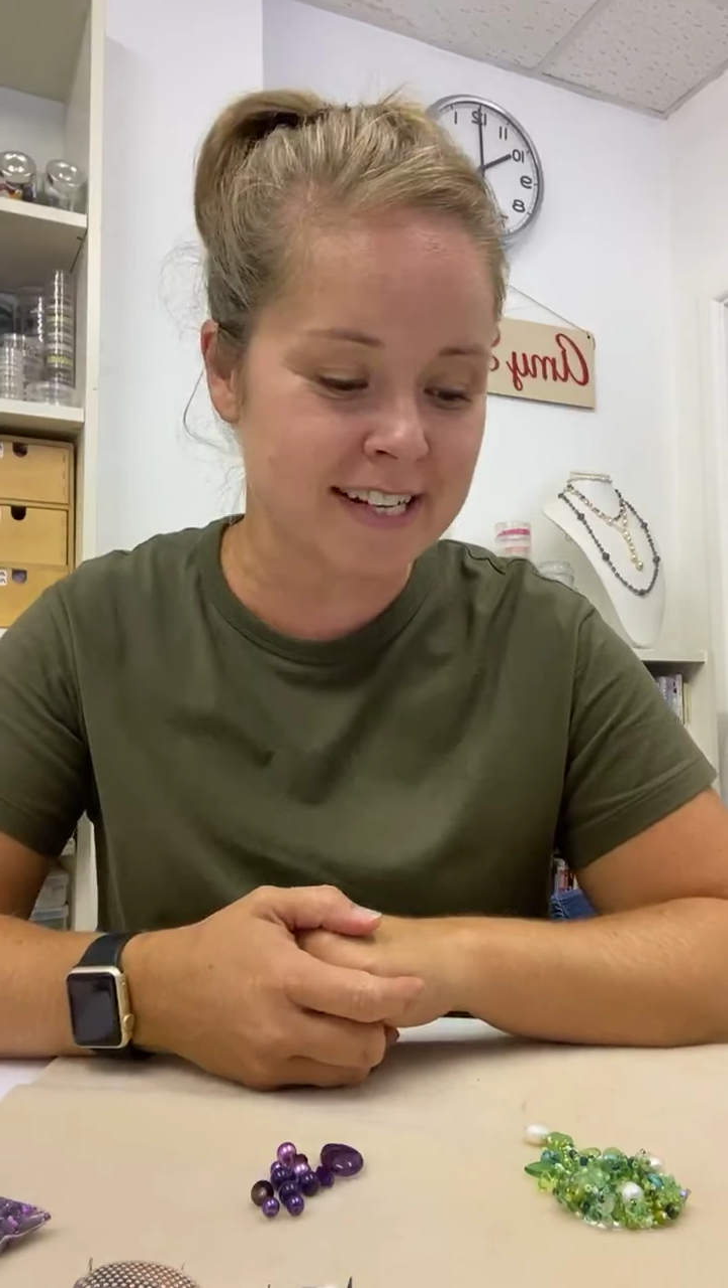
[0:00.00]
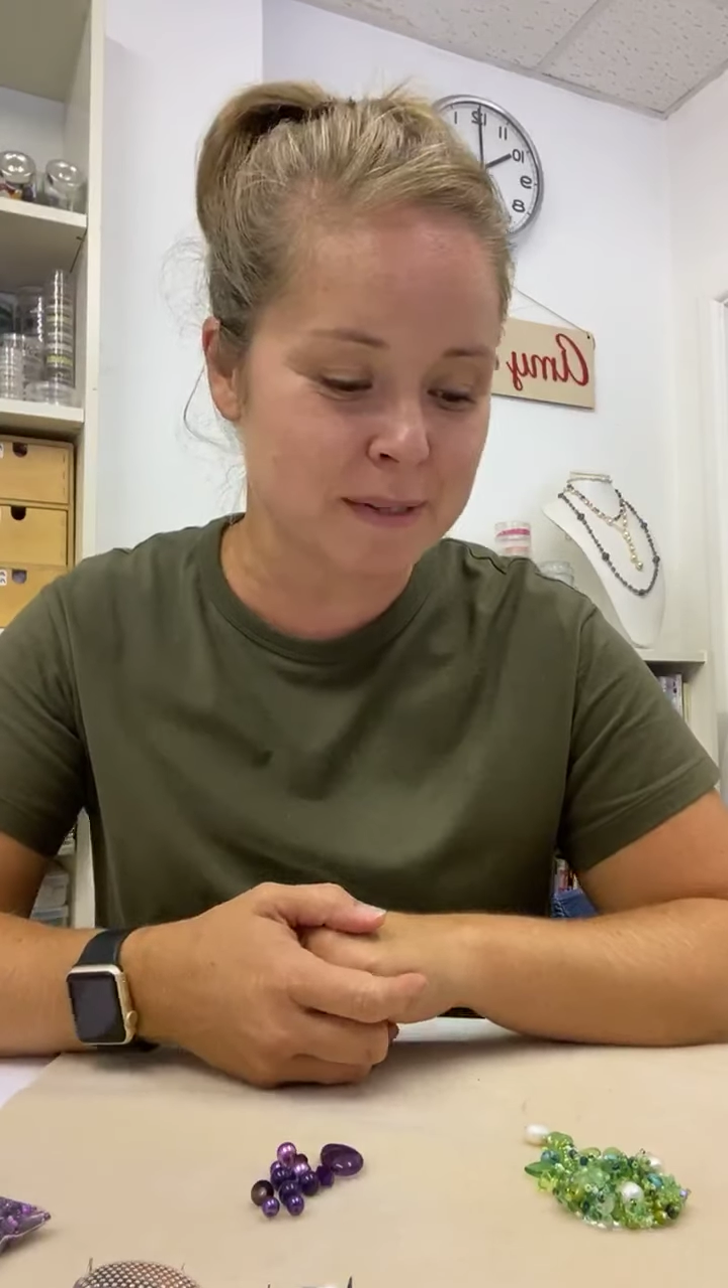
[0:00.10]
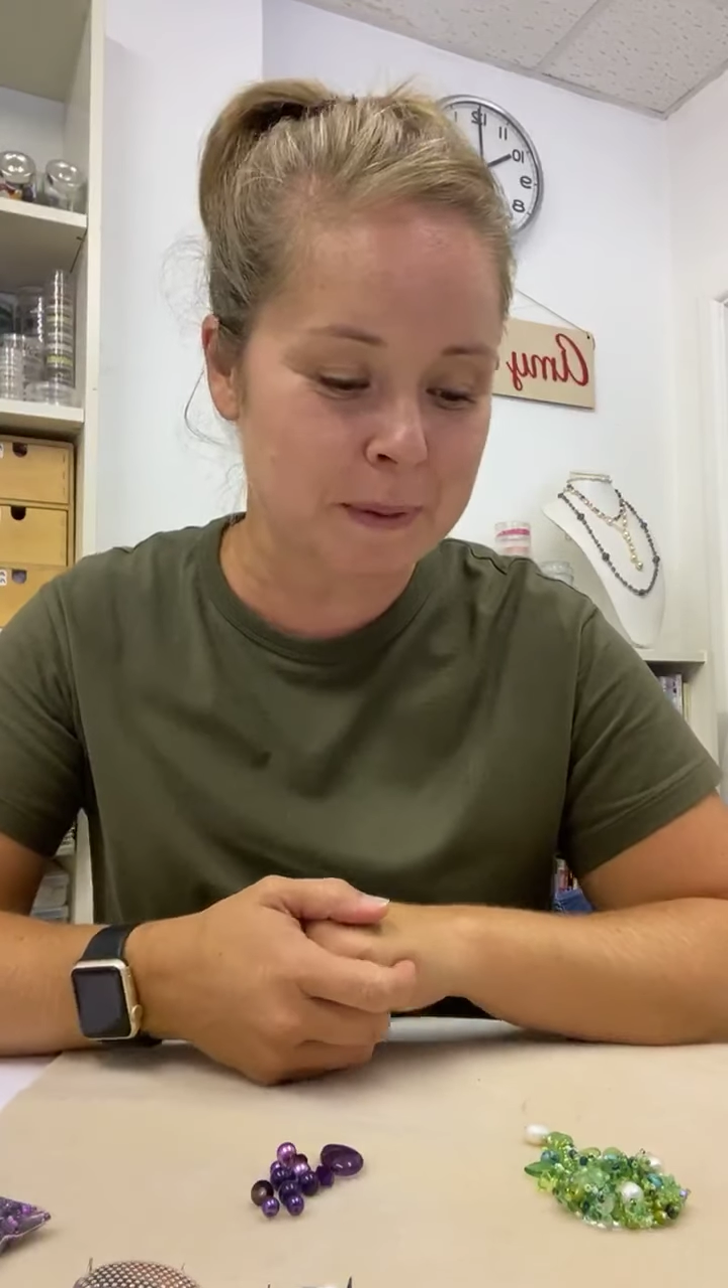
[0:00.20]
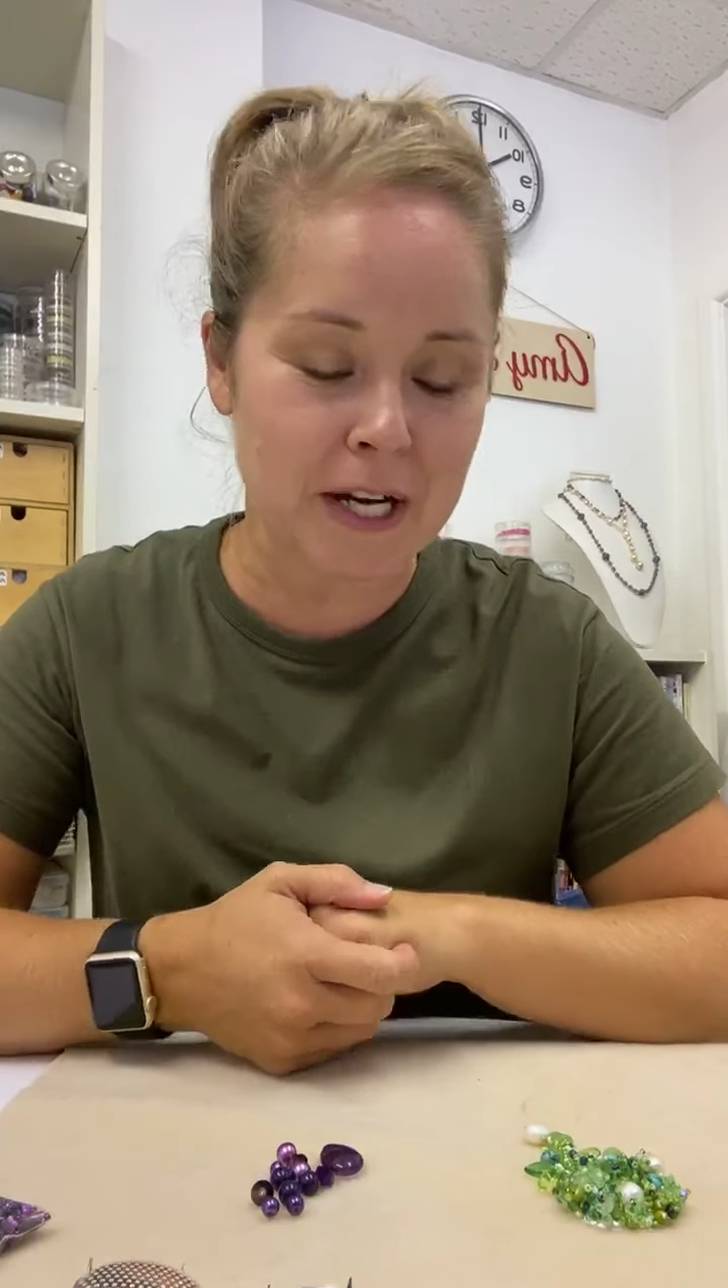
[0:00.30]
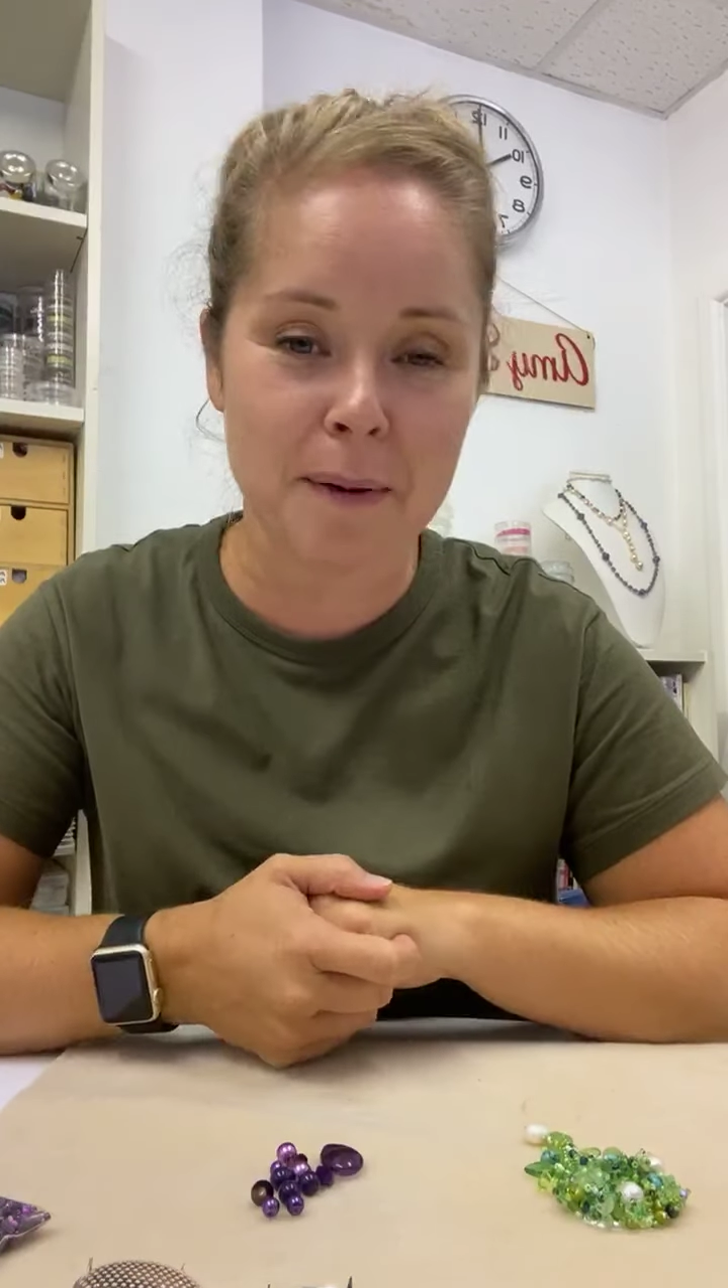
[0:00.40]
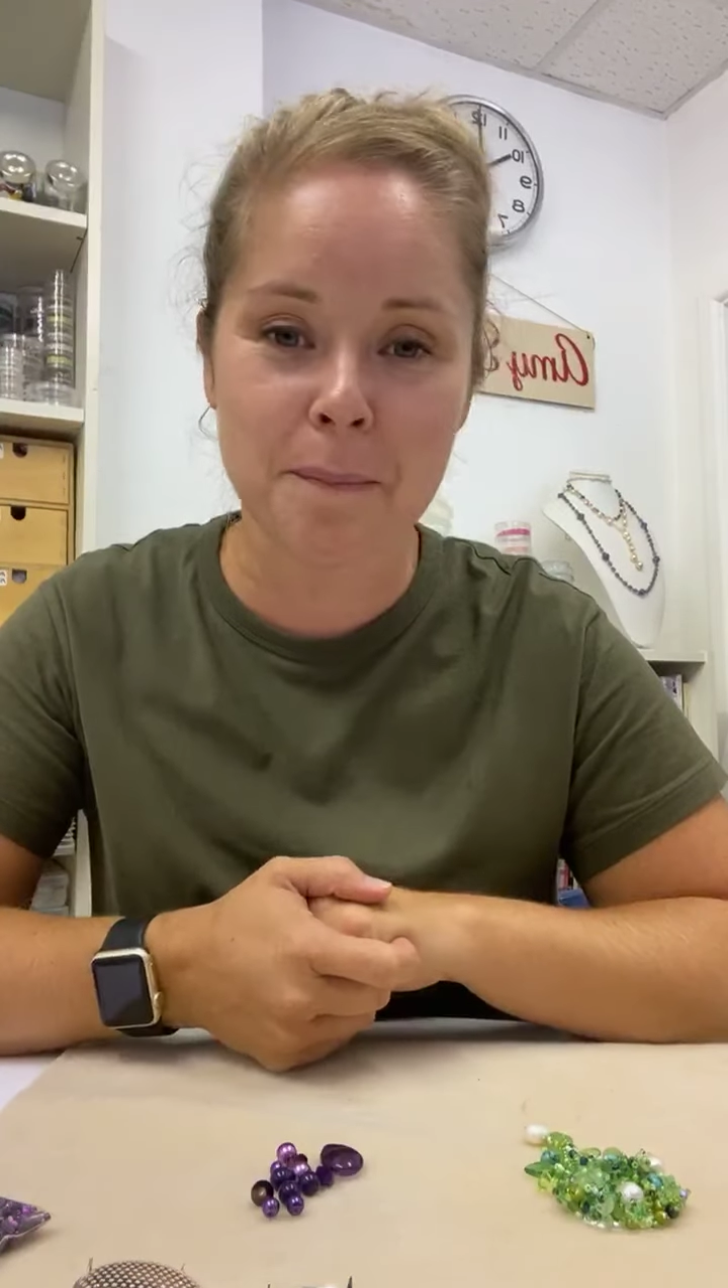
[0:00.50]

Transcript: it's become